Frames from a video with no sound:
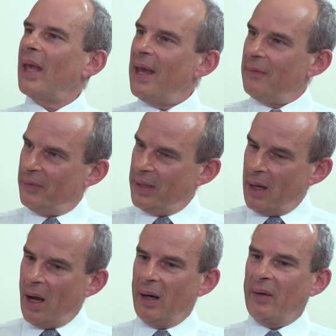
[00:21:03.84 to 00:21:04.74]
Every
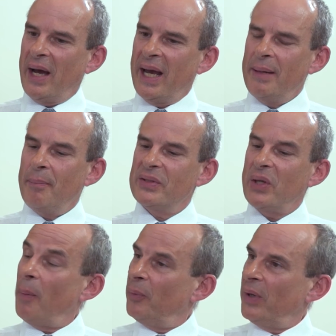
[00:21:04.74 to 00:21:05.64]
RI must
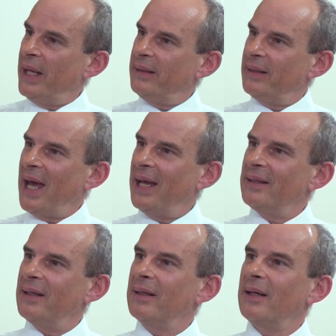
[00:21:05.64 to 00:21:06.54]
operate at
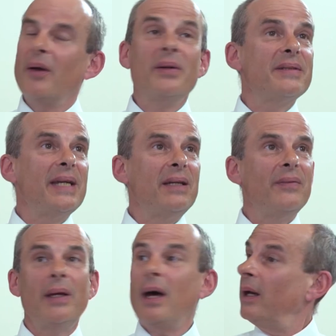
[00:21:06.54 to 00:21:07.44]
the current state of
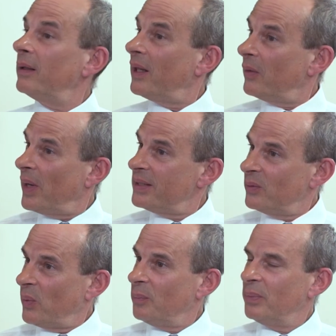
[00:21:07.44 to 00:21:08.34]
the art, otherwise
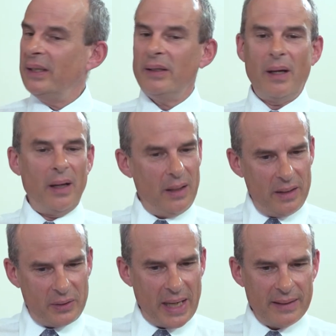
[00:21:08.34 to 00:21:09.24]
it won't be
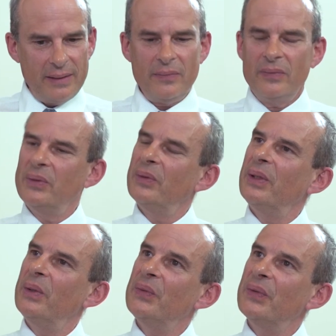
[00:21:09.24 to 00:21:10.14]
attractive to the
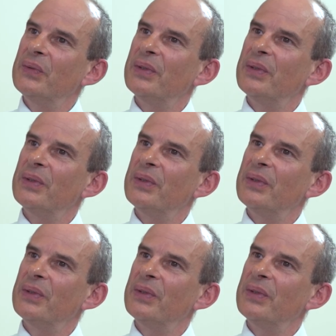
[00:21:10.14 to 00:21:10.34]
users.